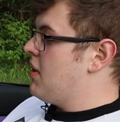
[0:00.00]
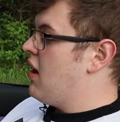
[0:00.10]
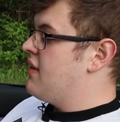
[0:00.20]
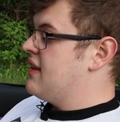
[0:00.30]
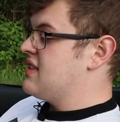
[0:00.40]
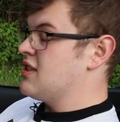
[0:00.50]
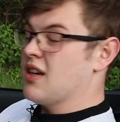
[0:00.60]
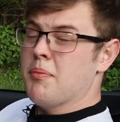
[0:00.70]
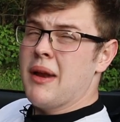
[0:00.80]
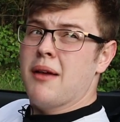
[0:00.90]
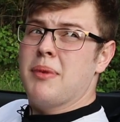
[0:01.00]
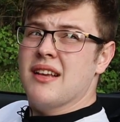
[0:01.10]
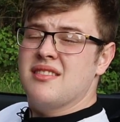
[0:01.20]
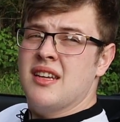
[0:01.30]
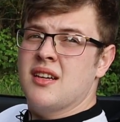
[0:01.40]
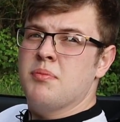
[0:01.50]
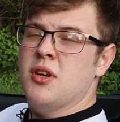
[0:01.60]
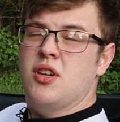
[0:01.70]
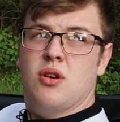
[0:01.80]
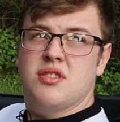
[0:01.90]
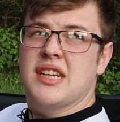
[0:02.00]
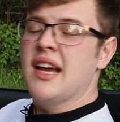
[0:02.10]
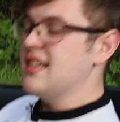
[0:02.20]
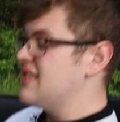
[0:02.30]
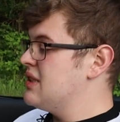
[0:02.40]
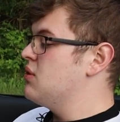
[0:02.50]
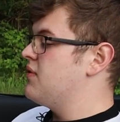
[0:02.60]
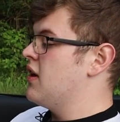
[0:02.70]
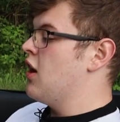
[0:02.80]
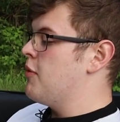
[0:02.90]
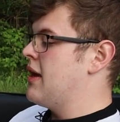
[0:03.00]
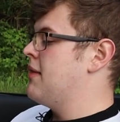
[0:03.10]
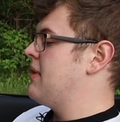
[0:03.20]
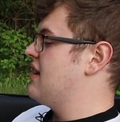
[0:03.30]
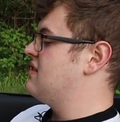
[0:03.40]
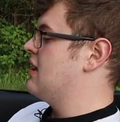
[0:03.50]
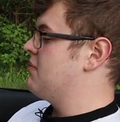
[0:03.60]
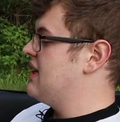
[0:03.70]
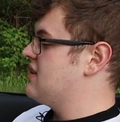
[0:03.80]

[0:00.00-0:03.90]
Behind this is like a black plastic, but you can also get a silver opaque plastic.